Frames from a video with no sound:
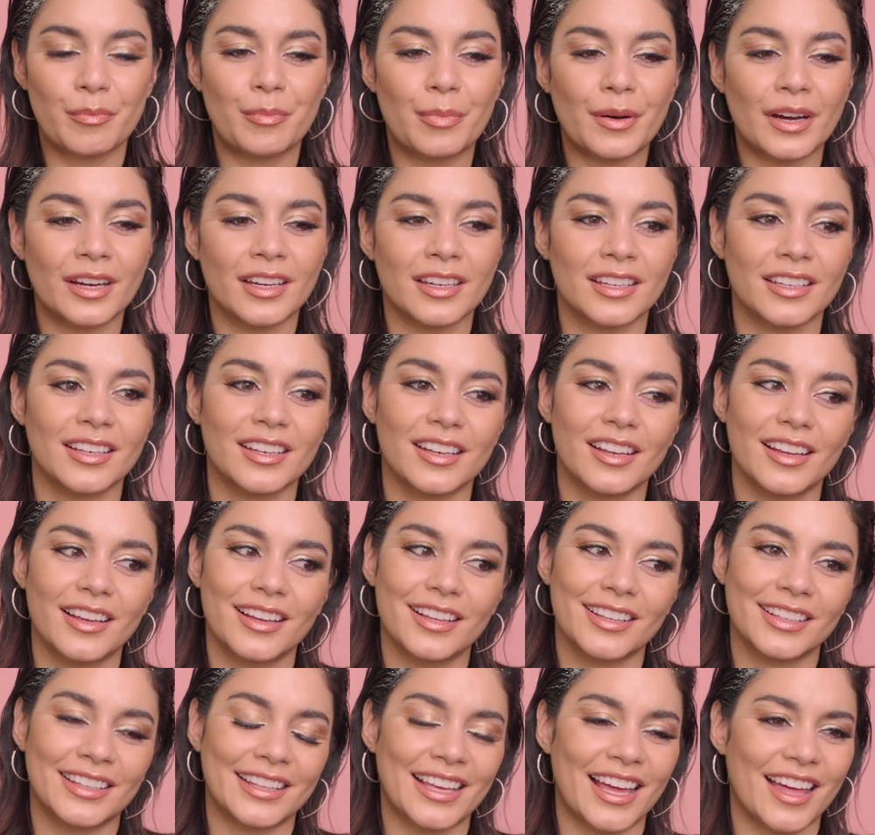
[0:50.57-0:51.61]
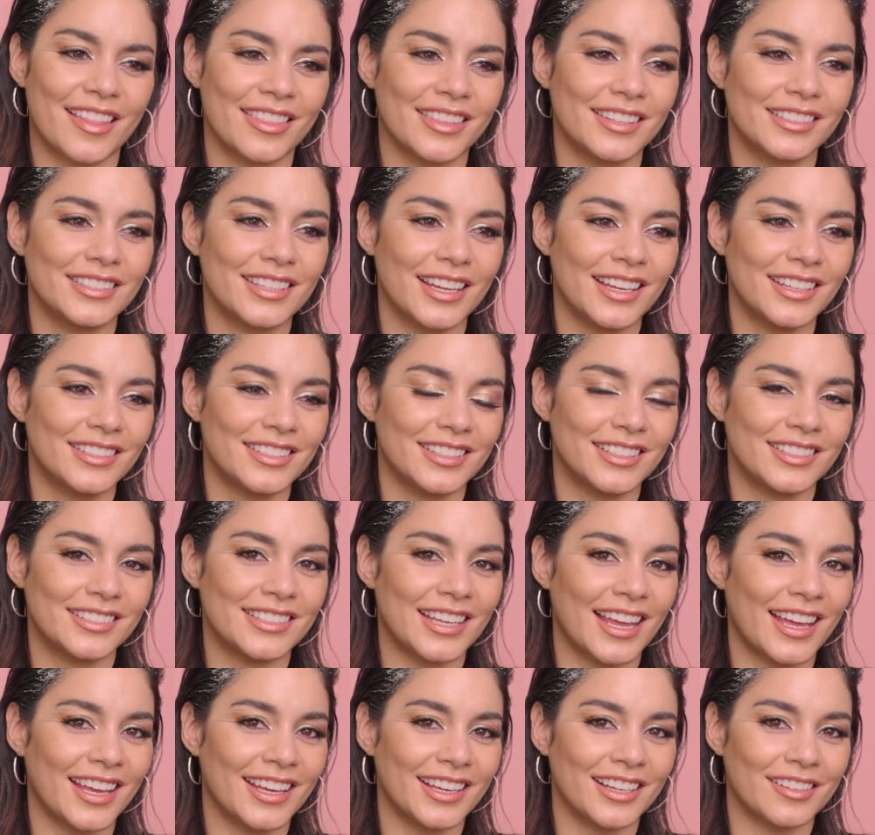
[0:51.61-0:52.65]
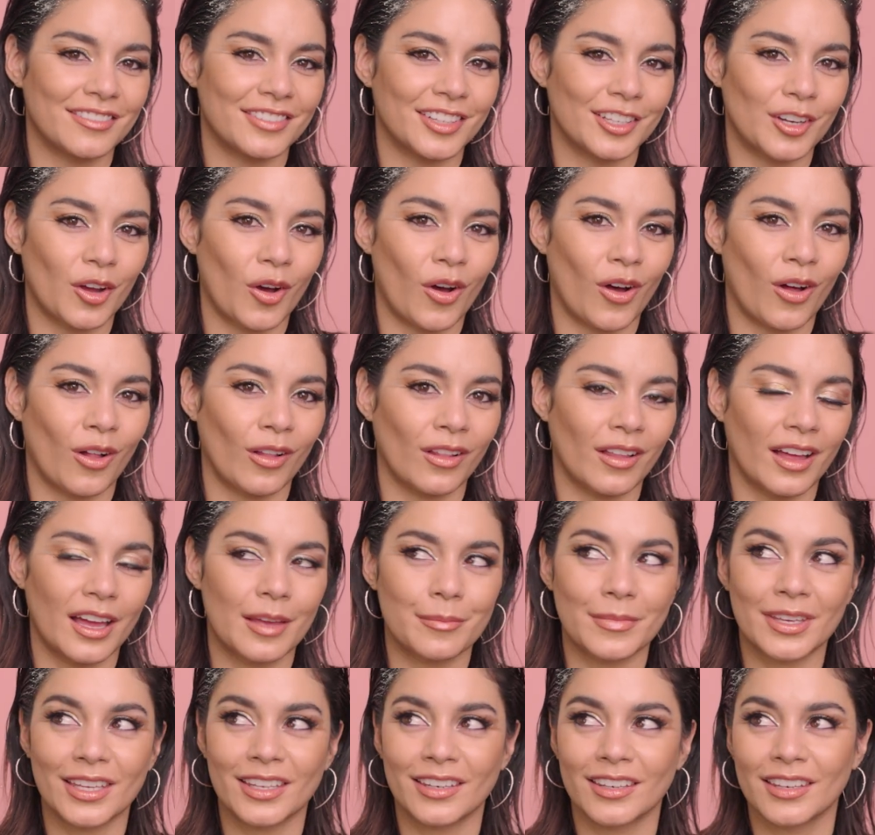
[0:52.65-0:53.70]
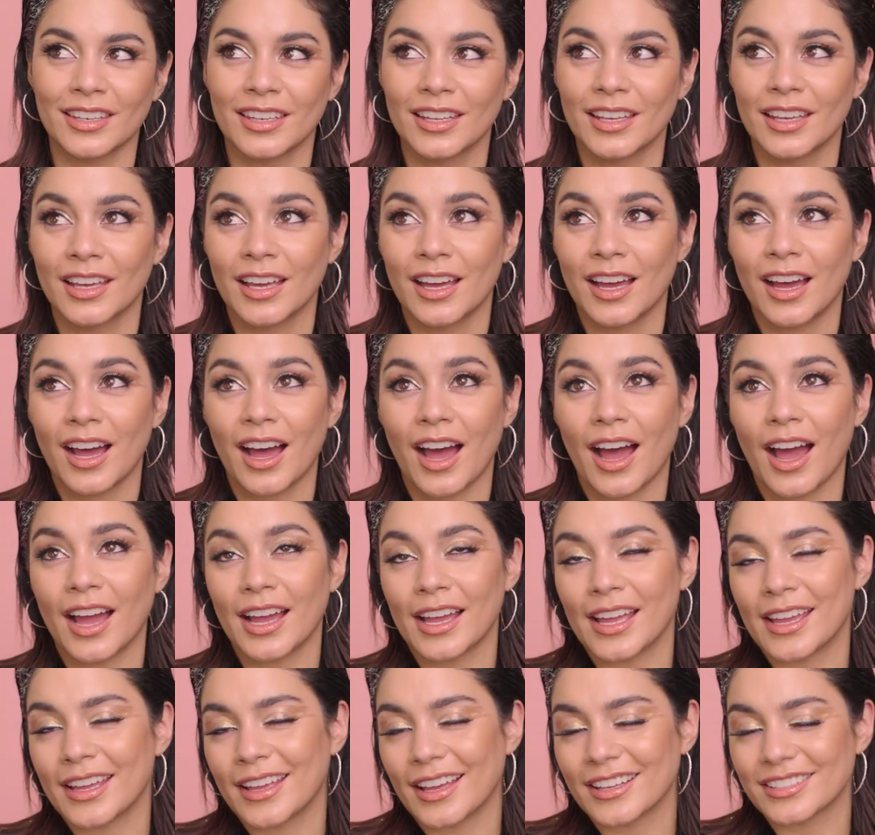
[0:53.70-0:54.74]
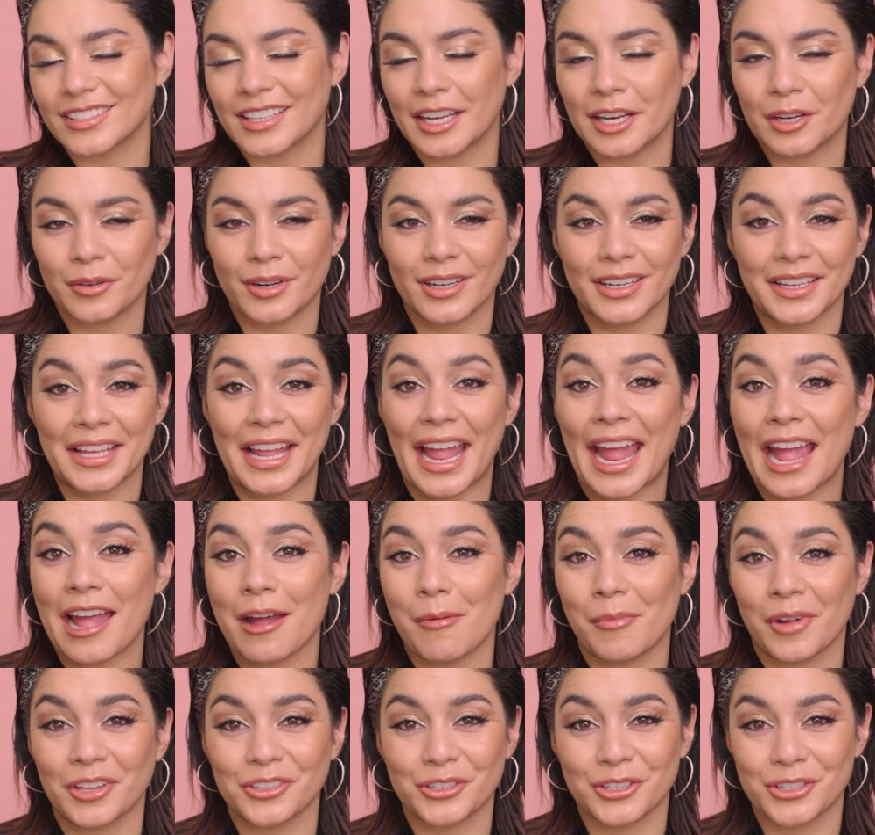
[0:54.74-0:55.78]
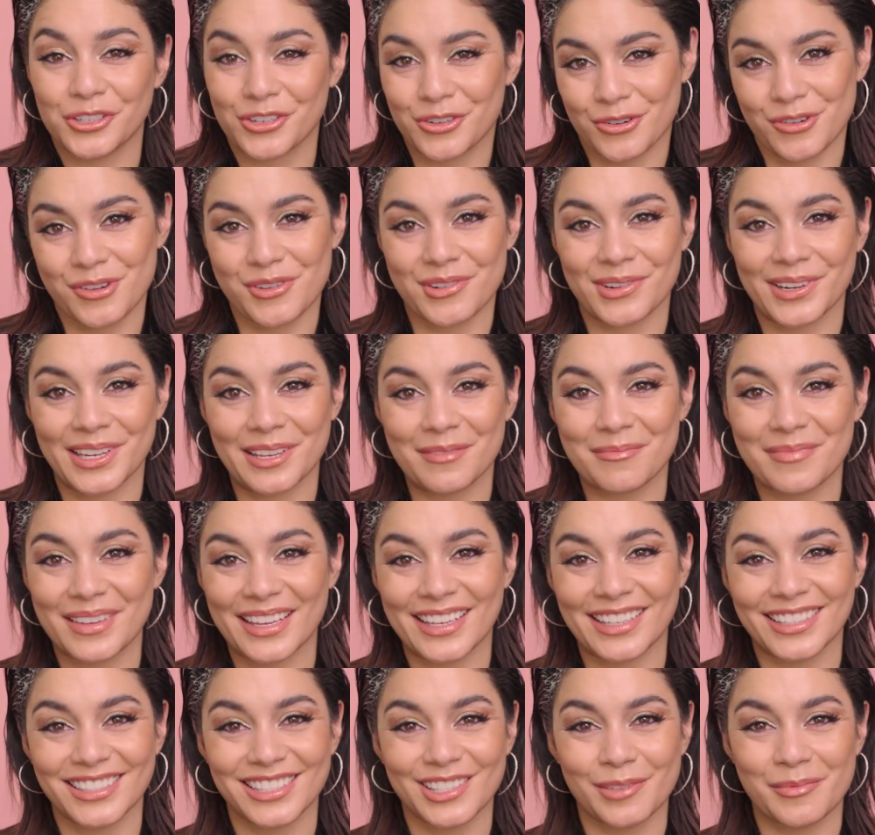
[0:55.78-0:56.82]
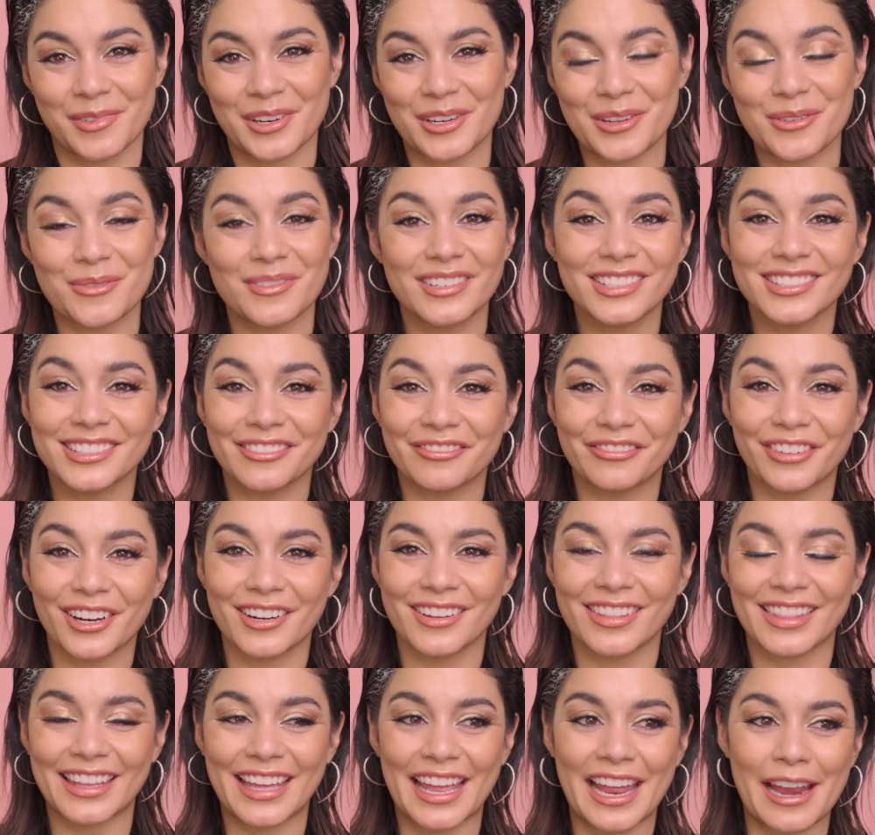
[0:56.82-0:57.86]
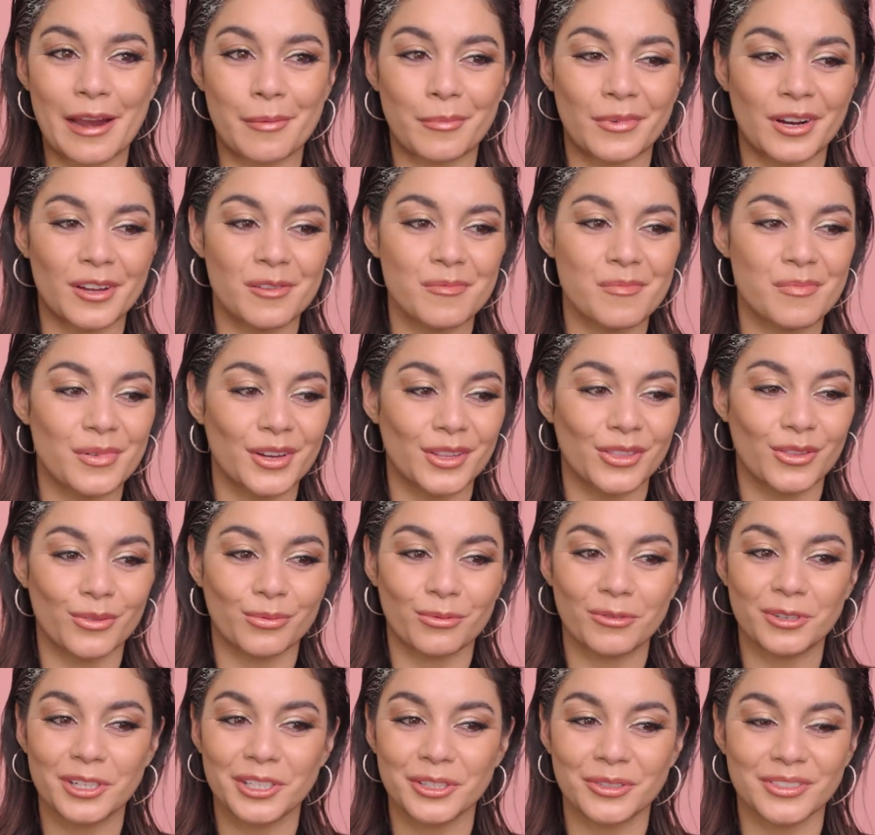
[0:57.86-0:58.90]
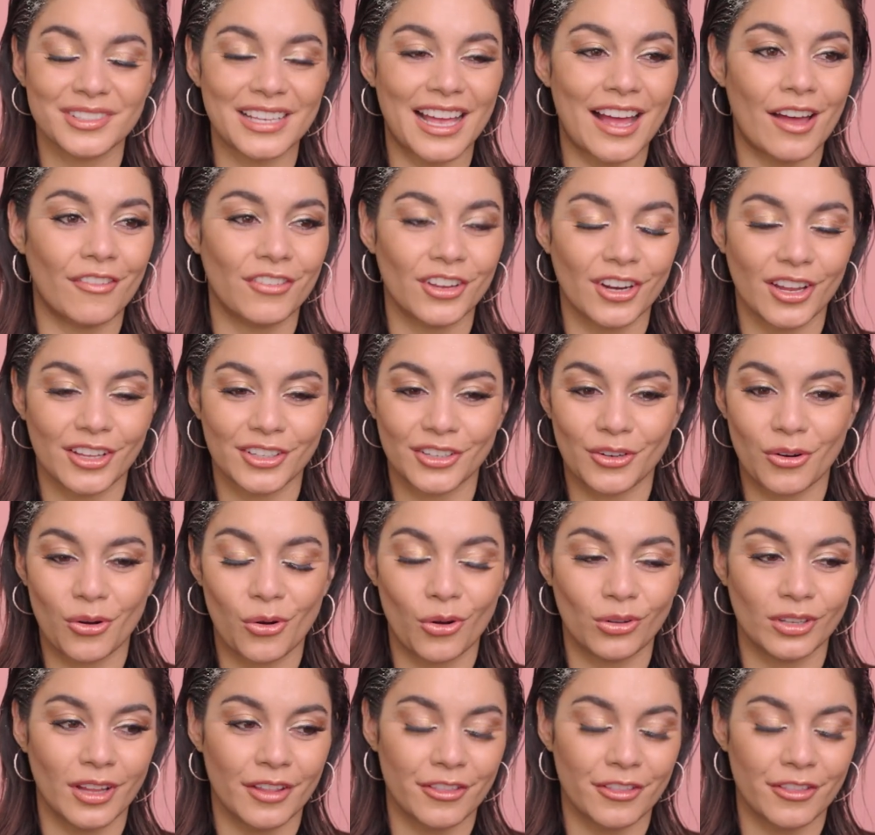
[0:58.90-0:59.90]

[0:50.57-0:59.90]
But yeah, the day-to-day of it all, I mean, I guess I already am under scrutiny being someone who is in front of the camera, but the royals have it on a whole